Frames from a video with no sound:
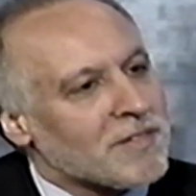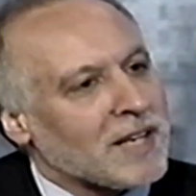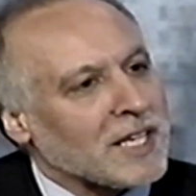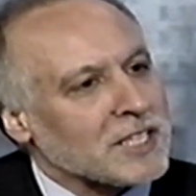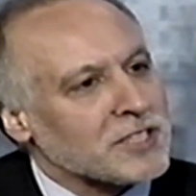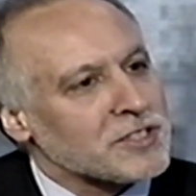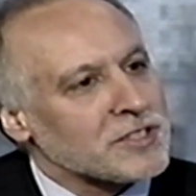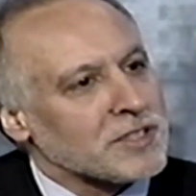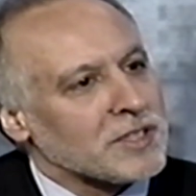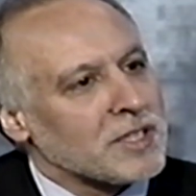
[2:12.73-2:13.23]

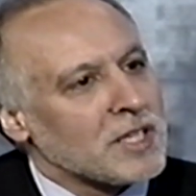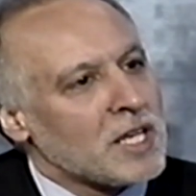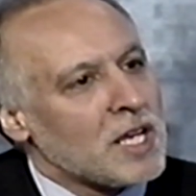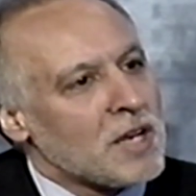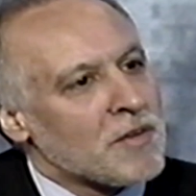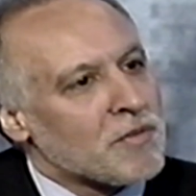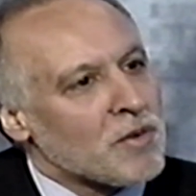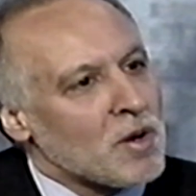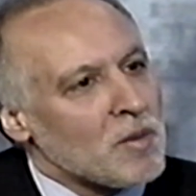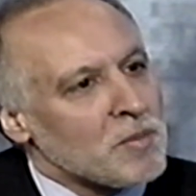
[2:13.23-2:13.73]
deflection
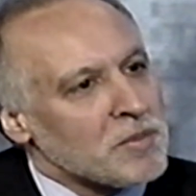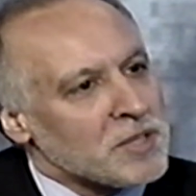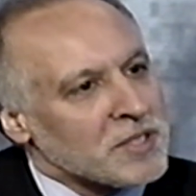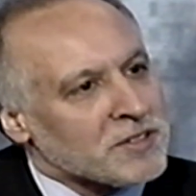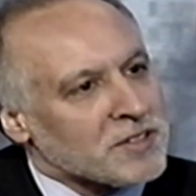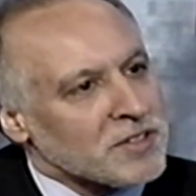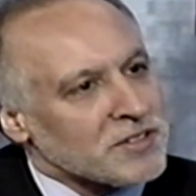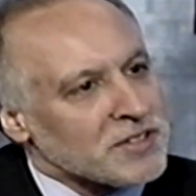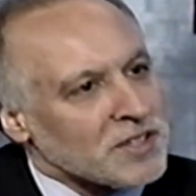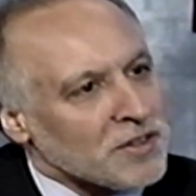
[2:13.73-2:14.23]
from
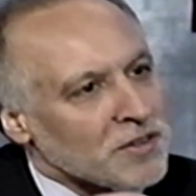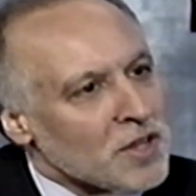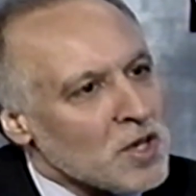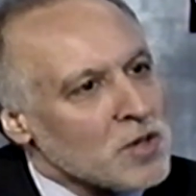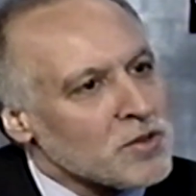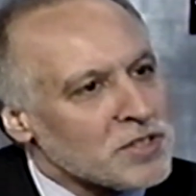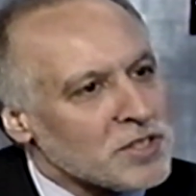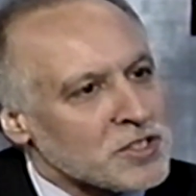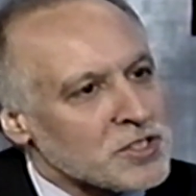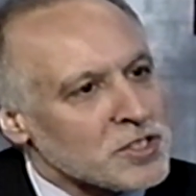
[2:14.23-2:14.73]
discussing
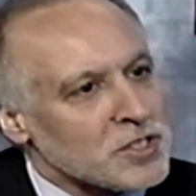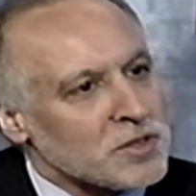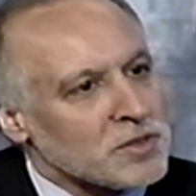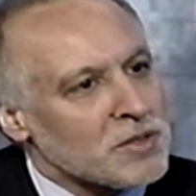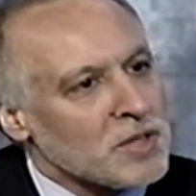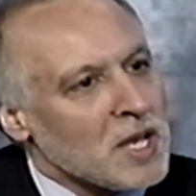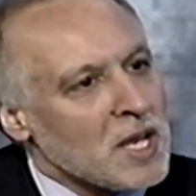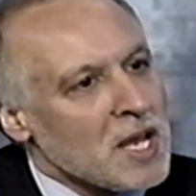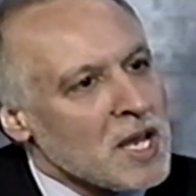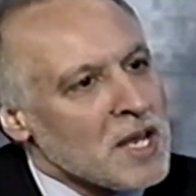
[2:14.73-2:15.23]
those
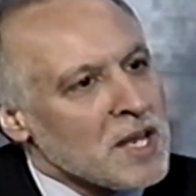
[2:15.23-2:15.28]
issues